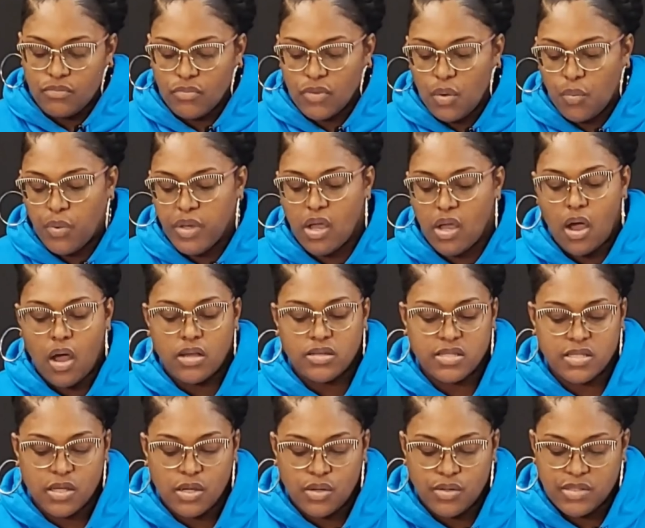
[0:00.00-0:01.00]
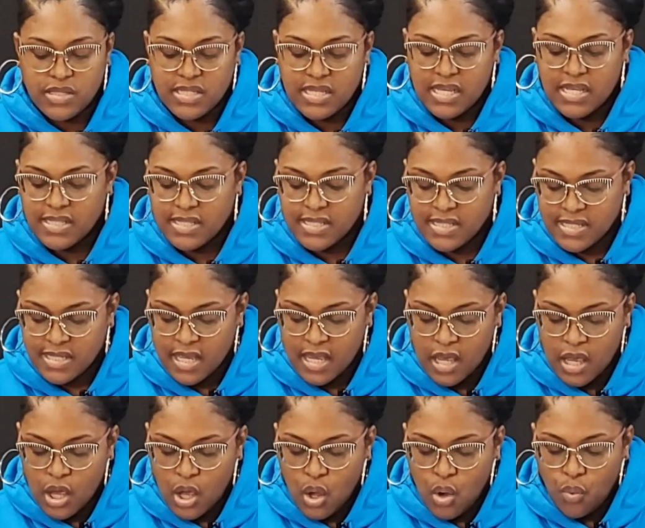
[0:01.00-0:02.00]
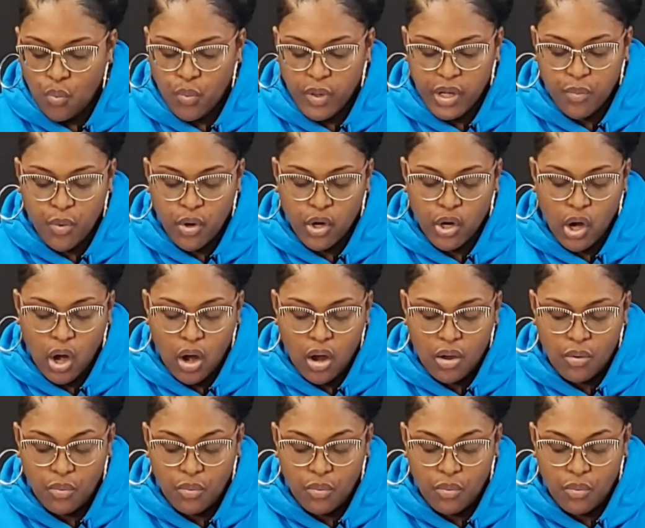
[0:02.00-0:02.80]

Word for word: we also, since we were